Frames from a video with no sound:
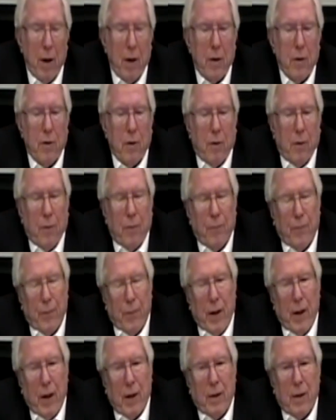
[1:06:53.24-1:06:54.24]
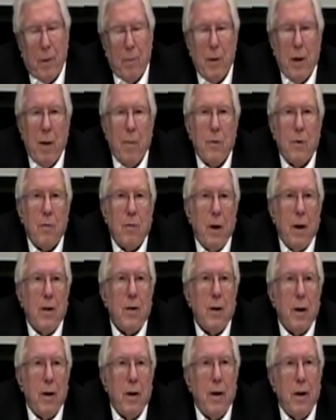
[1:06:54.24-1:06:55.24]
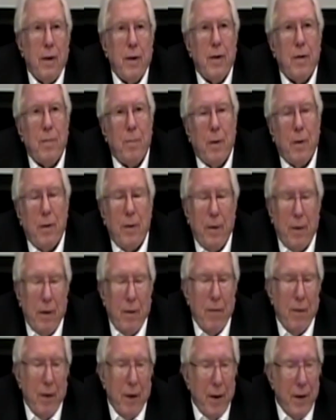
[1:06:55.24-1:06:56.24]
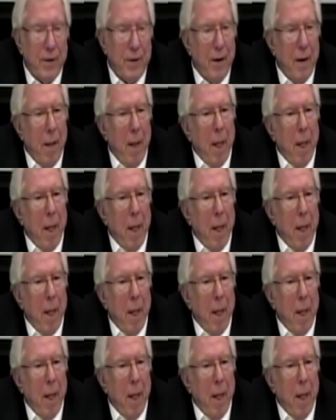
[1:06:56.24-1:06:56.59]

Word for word: So they had sometimes strange ideas, but no less